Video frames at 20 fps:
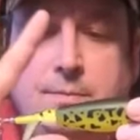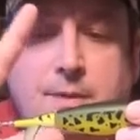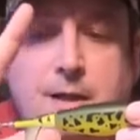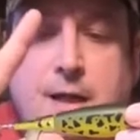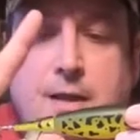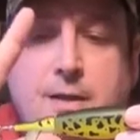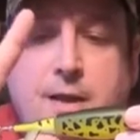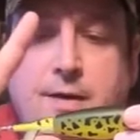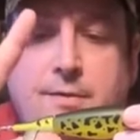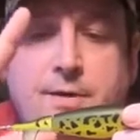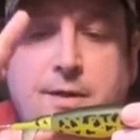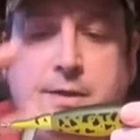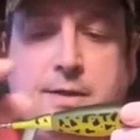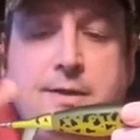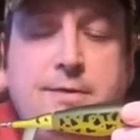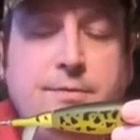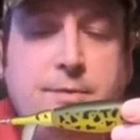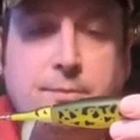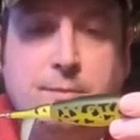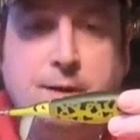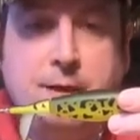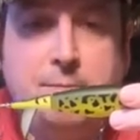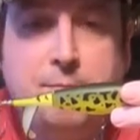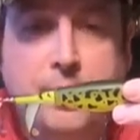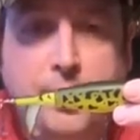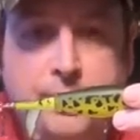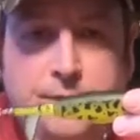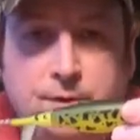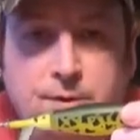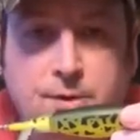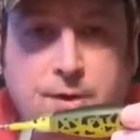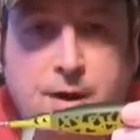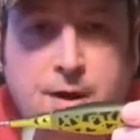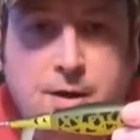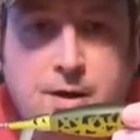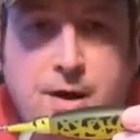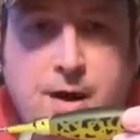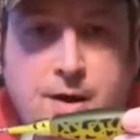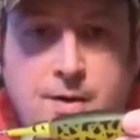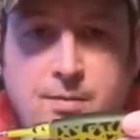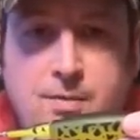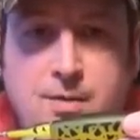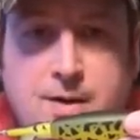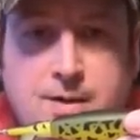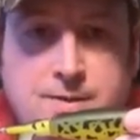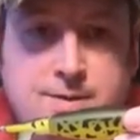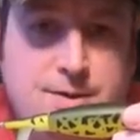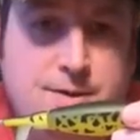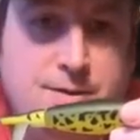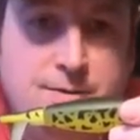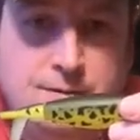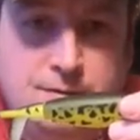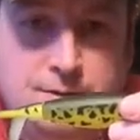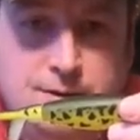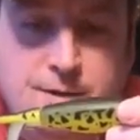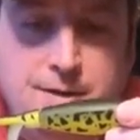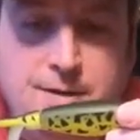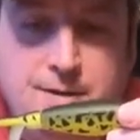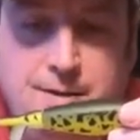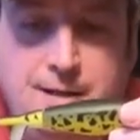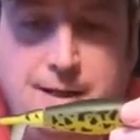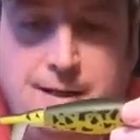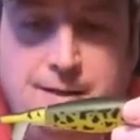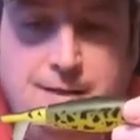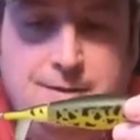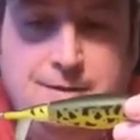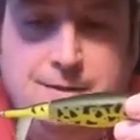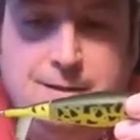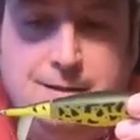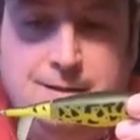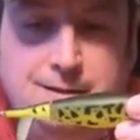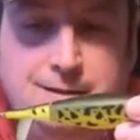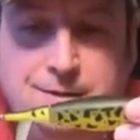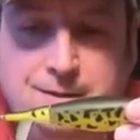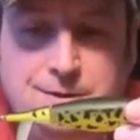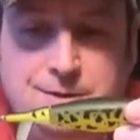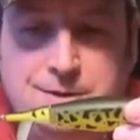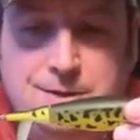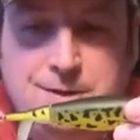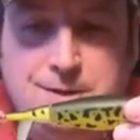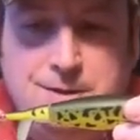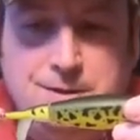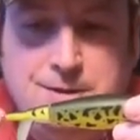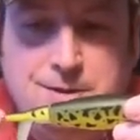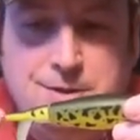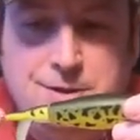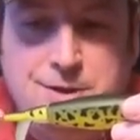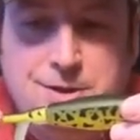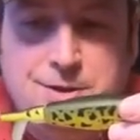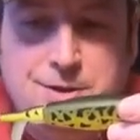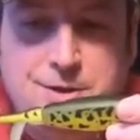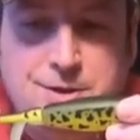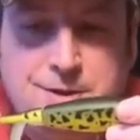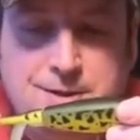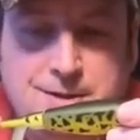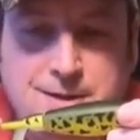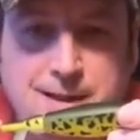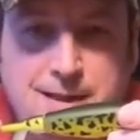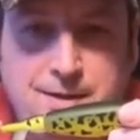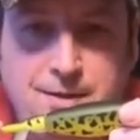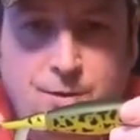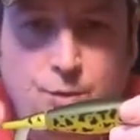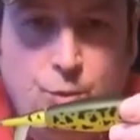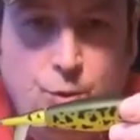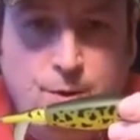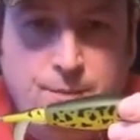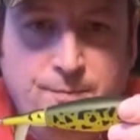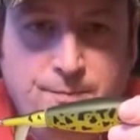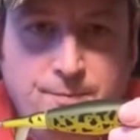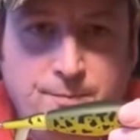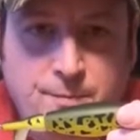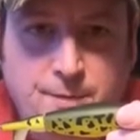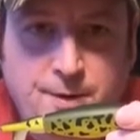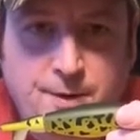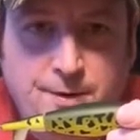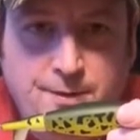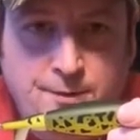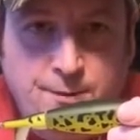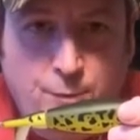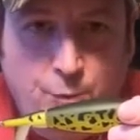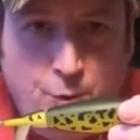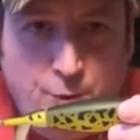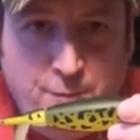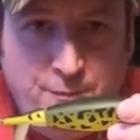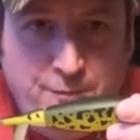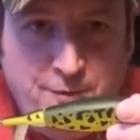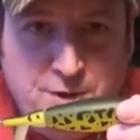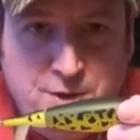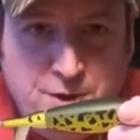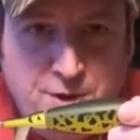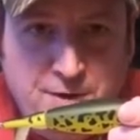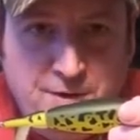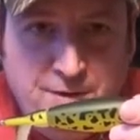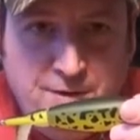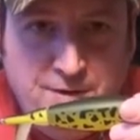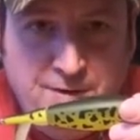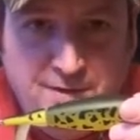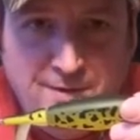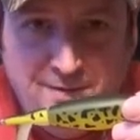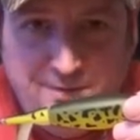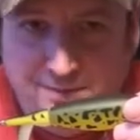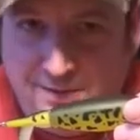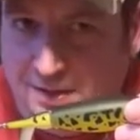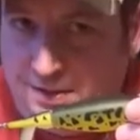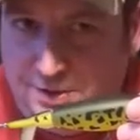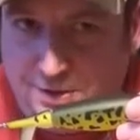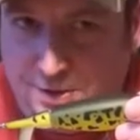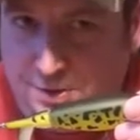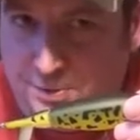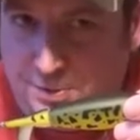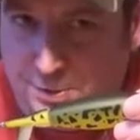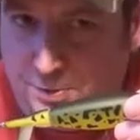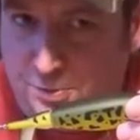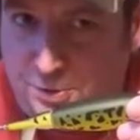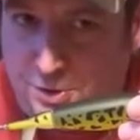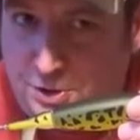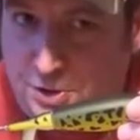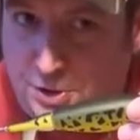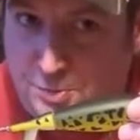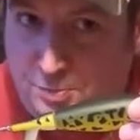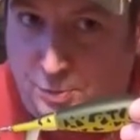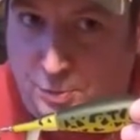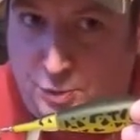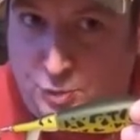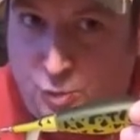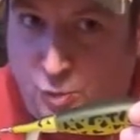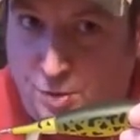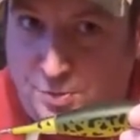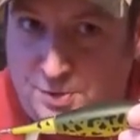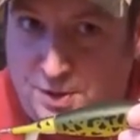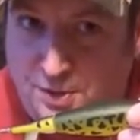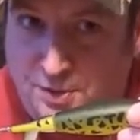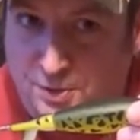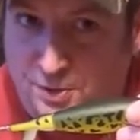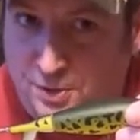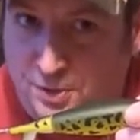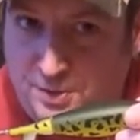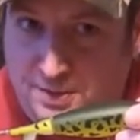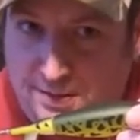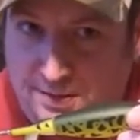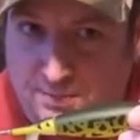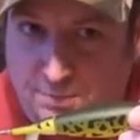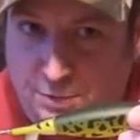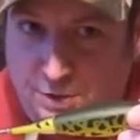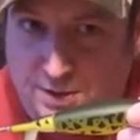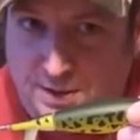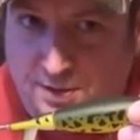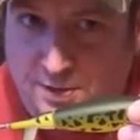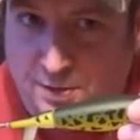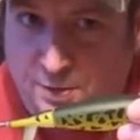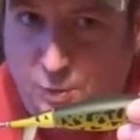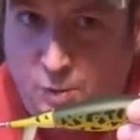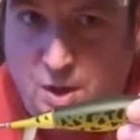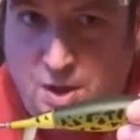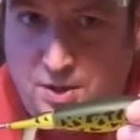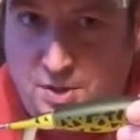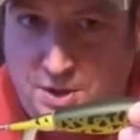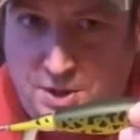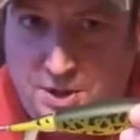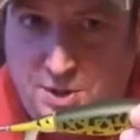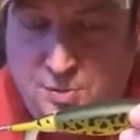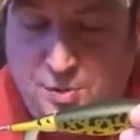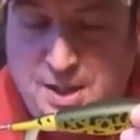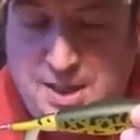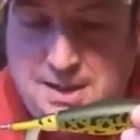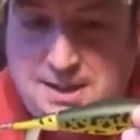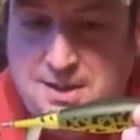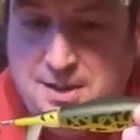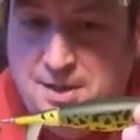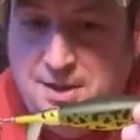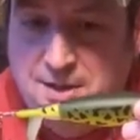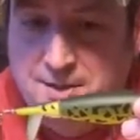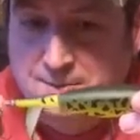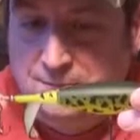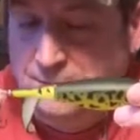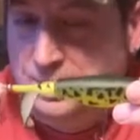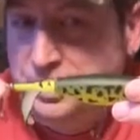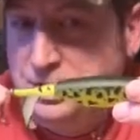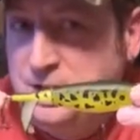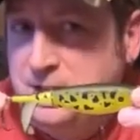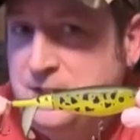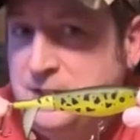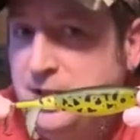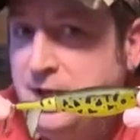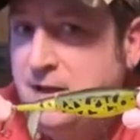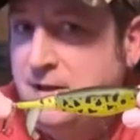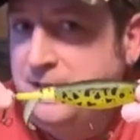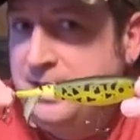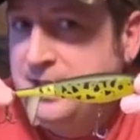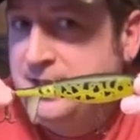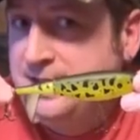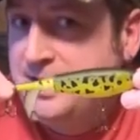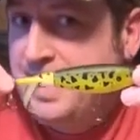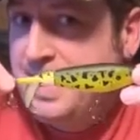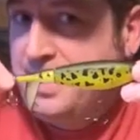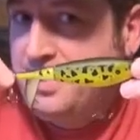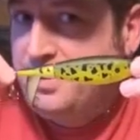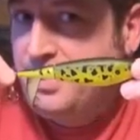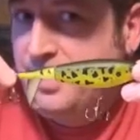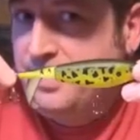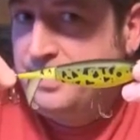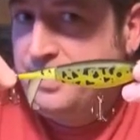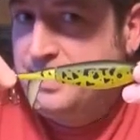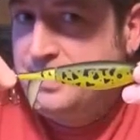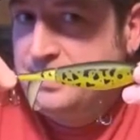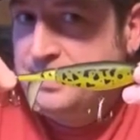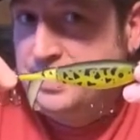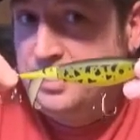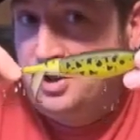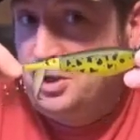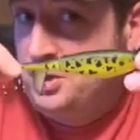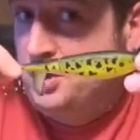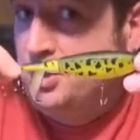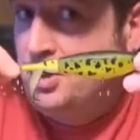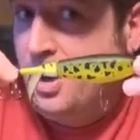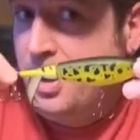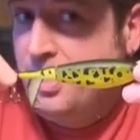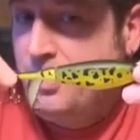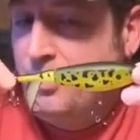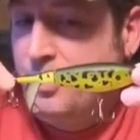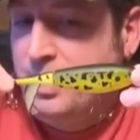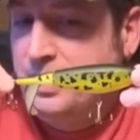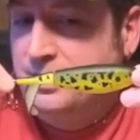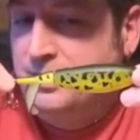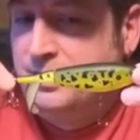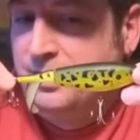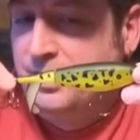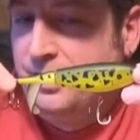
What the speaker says: I love it. Even my mother-in-law got one, so, and she's just like a worm fisher. Like she just puts worms on her hooks and puts it in the water and she waits. But she saw the attack on this and she got one.